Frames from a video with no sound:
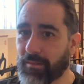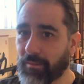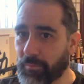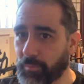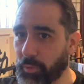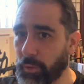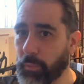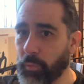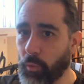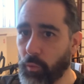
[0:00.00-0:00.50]

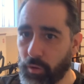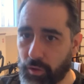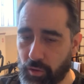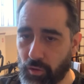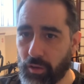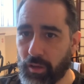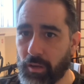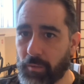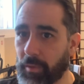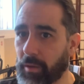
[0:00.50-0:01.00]
people were
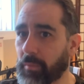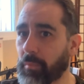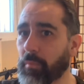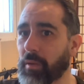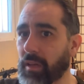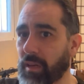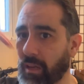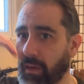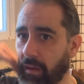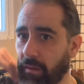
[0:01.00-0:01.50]
talking about
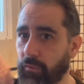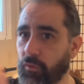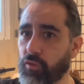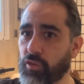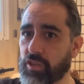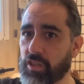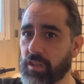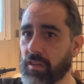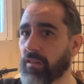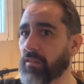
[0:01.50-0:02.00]
bere la
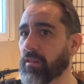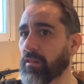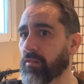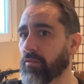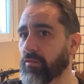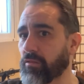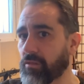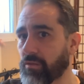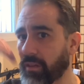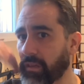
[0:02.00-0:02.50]
voce, you
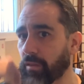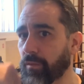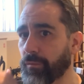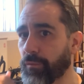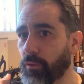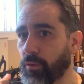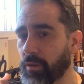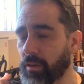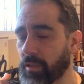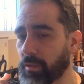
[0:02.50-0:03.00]
know, drink the
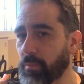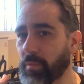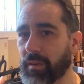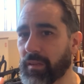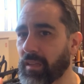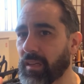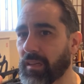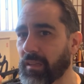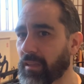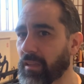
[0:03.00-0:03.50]
voice, but
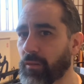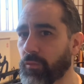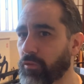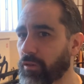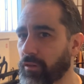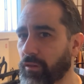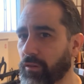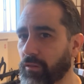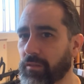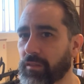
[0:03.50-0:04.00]
they were
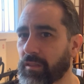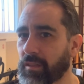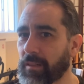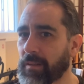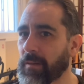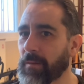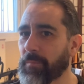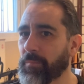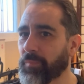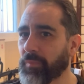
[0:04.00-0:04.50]
not
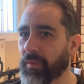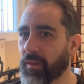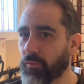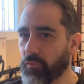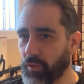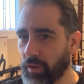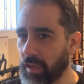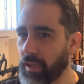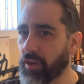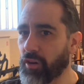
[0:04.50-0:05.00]

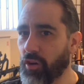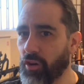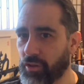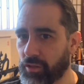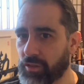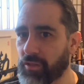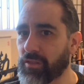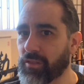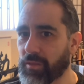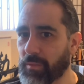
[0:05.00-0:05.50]
really
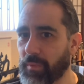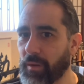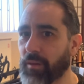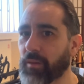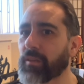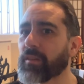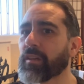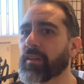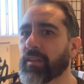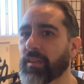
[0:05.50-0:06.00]
conscious
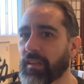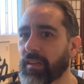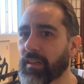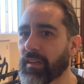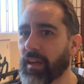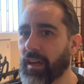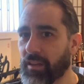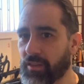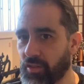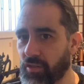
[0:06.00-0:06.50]
about
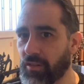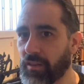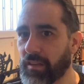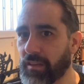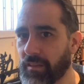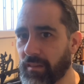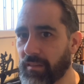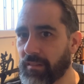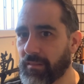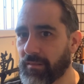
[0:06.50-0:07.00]

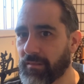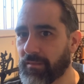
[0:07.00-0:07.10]
actually